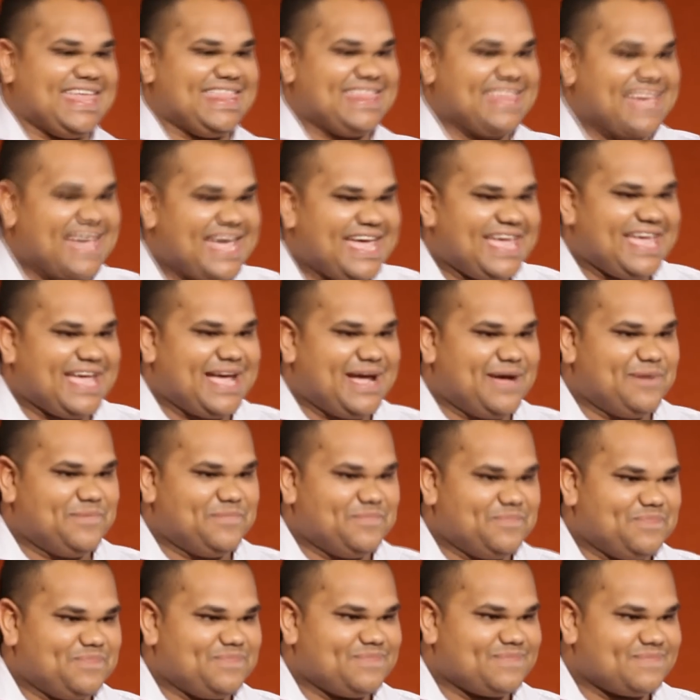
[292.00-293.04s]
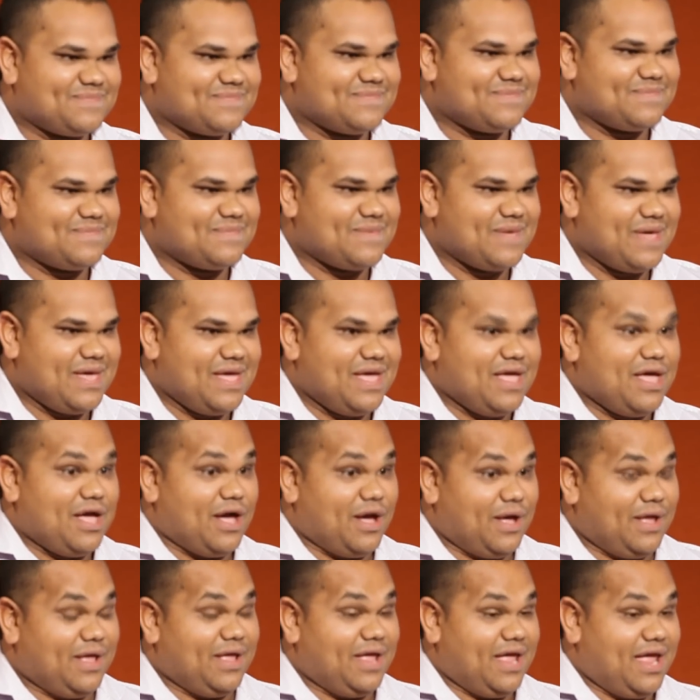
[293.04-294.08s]
and they um,
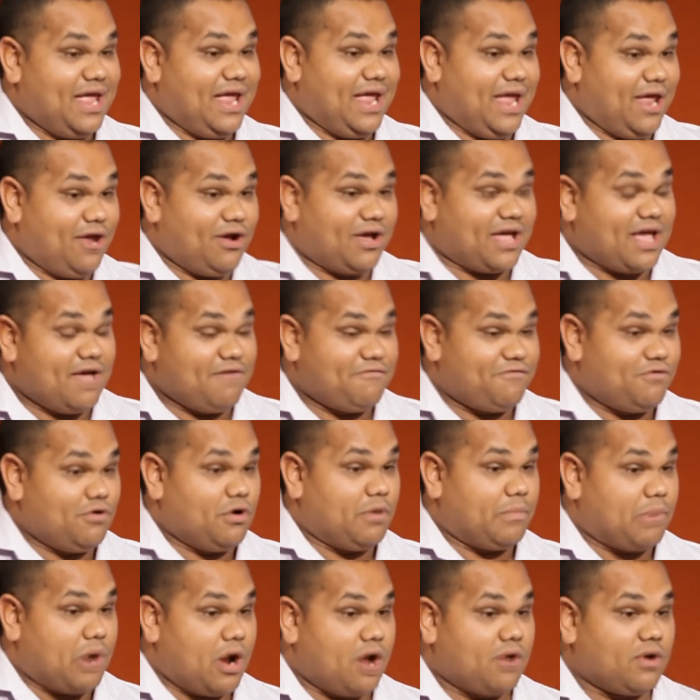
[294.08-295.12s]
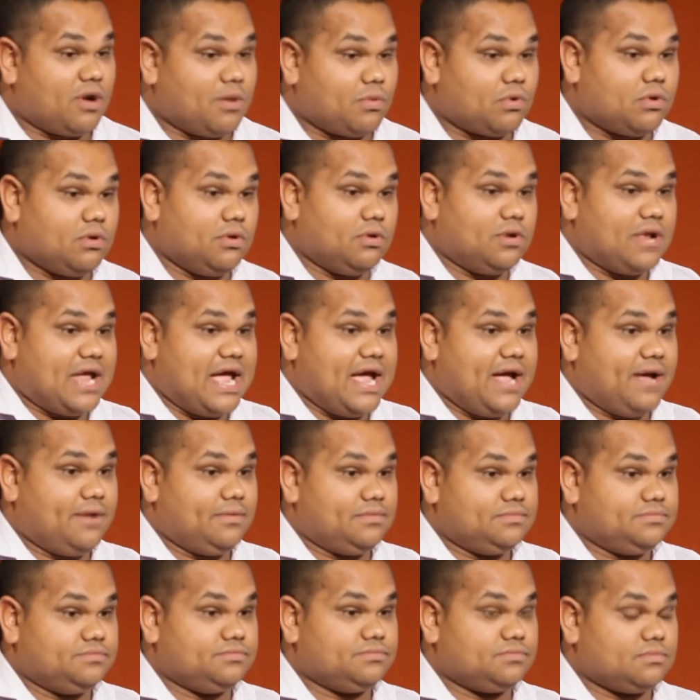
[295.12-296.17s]
and I come through a program called um,